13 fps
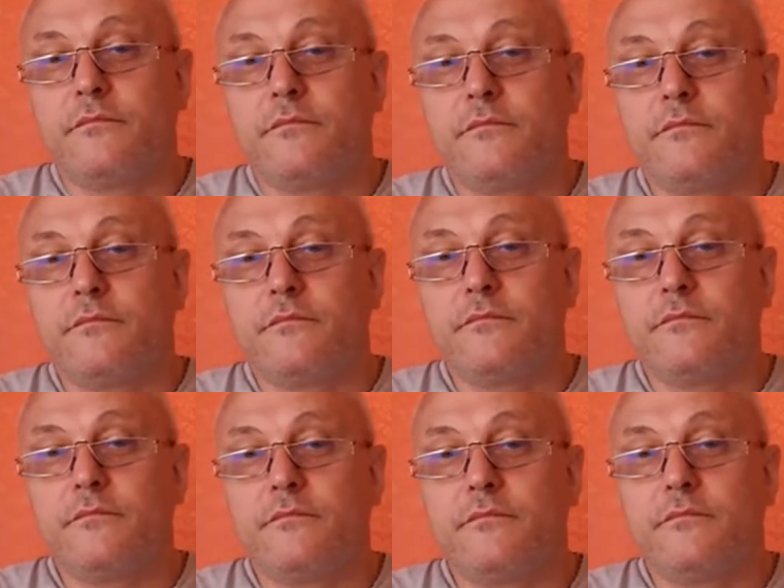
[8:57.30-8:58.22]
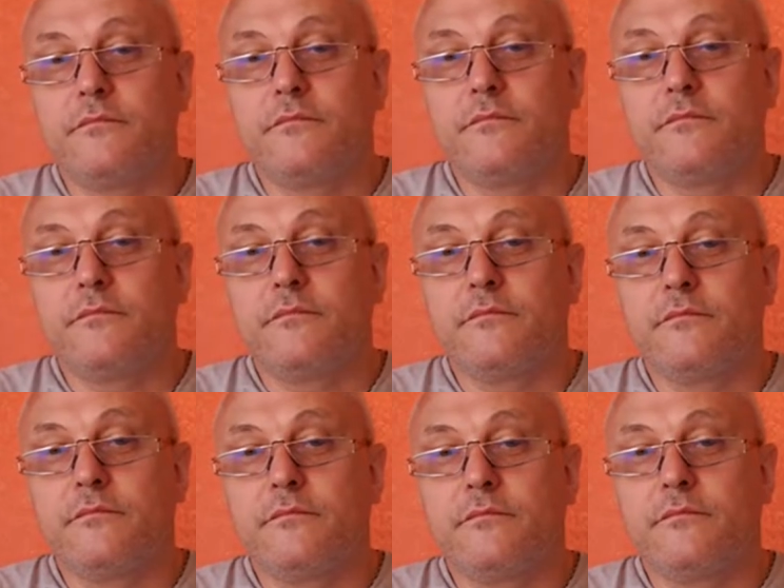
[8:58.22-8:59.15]

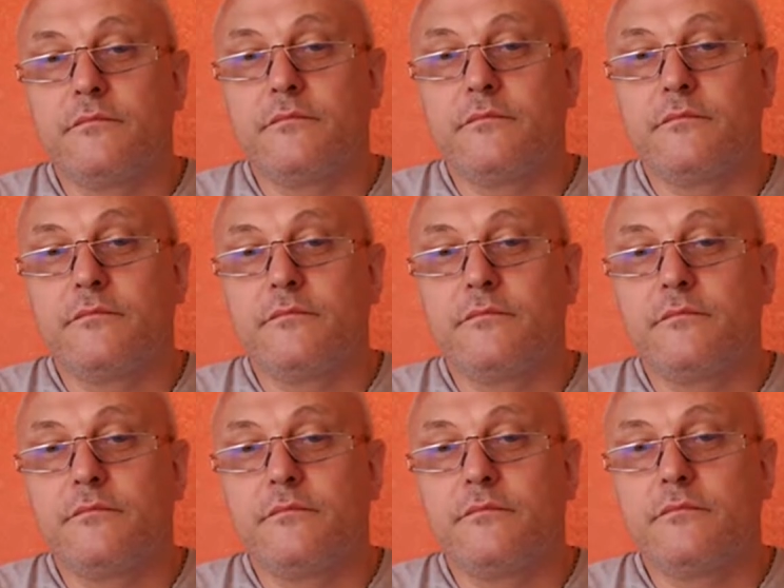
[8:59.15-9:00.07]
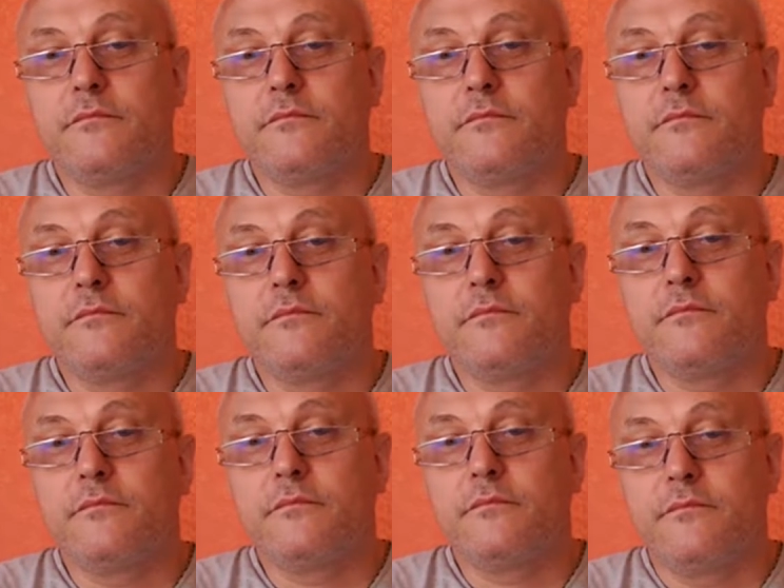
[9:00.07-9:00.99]

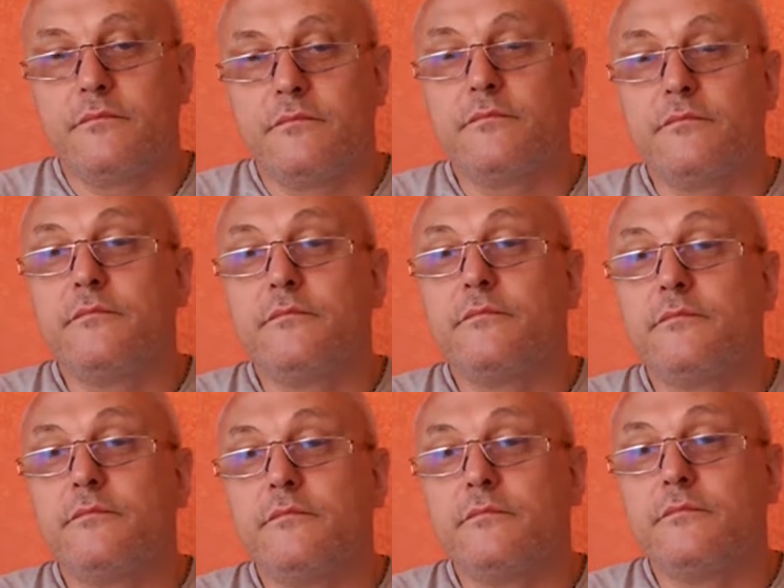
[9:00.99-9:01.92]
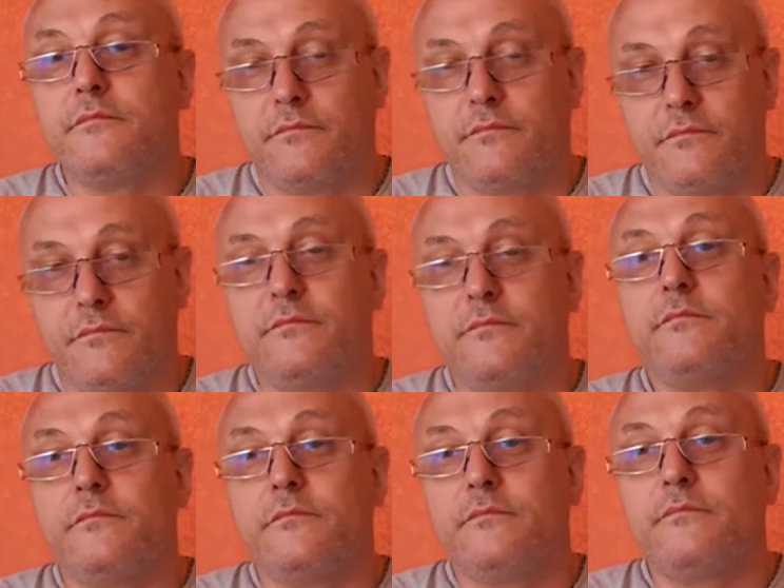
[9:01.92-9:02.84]

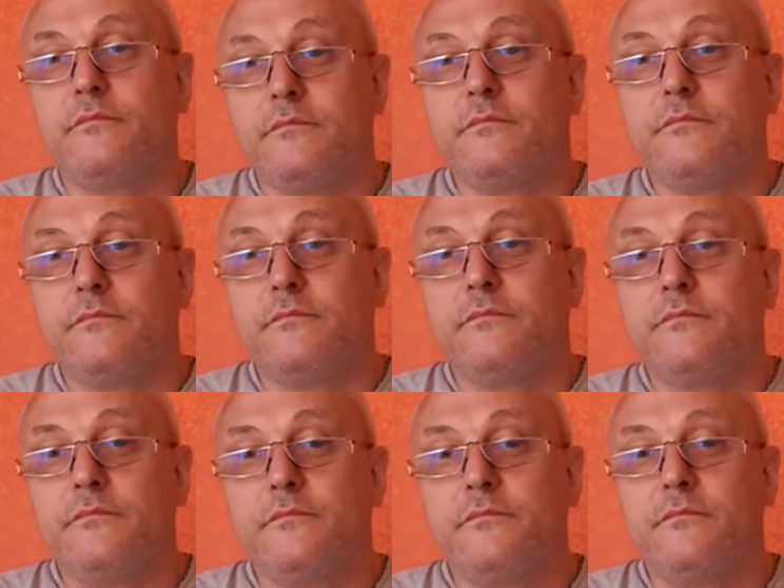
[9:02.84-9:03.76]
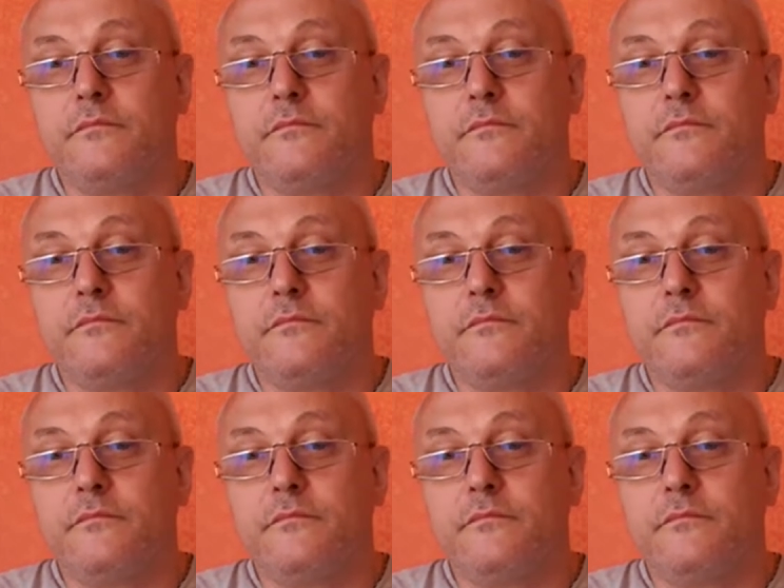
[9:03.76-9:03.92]
The person shown says nothing.